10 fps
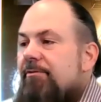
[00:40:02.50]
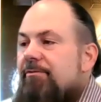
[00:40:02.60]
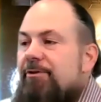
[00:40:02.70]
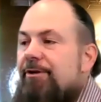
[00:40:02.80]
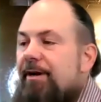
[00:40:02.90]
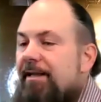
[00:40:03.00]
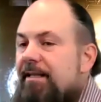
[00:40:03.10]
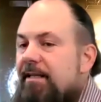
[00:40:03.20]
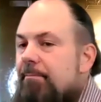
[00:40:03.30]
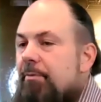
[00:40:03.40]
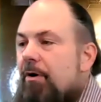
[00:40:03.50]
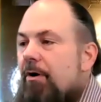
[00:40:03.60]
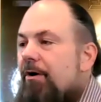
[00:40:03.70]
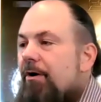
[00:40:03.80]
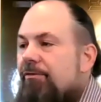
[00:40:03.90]
know, for your L E D
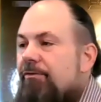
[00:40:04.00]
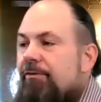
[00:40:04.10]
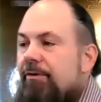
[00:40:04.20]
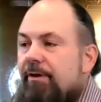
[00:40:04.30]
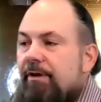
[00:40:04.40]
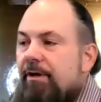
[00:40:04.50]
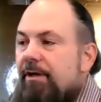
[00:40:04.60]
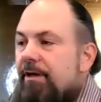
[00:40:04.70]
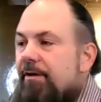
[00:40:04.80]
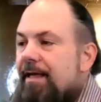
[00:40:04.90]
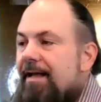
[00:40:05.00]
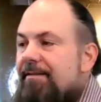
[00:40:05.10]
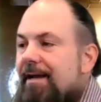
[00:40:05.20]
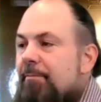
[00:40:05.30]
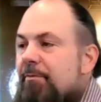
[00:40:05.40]
pars, you know,
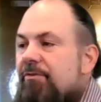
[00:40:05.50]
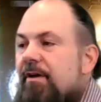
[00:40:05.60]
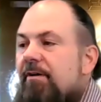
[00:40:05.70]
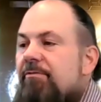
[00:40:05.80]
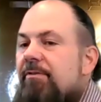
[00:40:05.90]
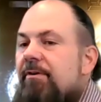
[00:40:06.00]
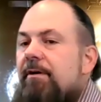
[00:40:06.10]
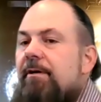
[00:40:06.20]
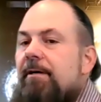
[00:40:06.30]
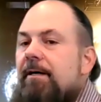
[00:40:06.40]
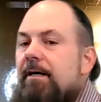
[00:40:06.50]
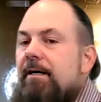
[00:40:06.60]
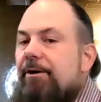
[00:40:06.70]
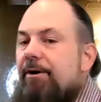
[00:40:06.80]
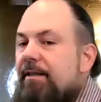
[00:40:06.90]
that type of stuff.
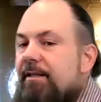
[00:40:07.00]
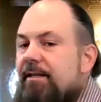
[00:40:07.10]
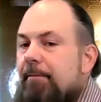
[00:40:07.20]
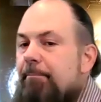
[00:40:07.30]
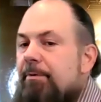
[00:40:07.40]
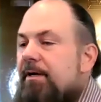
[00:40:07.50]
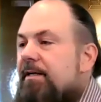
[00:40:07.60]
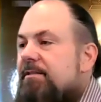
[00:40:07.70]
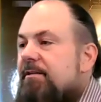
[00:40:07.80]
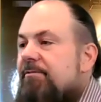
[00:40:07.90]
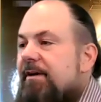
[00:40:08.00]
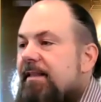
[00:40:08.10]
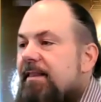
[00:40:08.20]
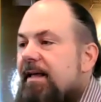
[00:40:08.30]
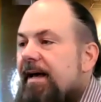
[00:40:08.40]
uh, your L E D up lights, stuff
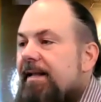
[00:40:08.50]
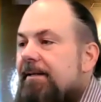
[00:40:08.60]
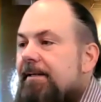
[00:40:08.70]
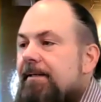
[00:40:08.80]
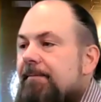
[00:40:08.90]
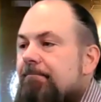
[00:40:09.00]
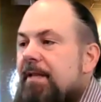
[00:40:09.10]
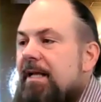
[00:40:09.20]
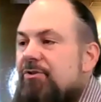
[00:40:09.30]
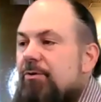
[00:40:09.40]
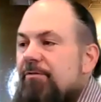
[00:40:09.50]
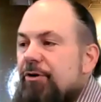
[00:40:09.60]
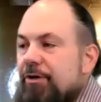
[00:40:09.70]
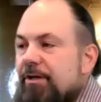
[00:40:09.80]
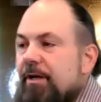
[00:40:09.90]
like that. That's sort of
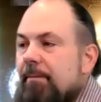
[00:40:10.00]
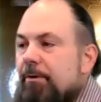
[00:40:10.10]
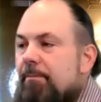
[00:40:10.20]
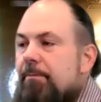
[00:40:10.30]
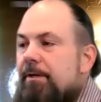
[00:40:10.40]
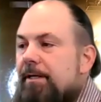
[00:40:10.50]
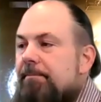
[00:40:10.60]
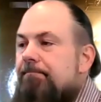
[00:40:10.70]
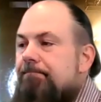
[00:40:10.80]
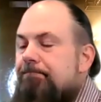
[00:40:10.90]
a good number to put in.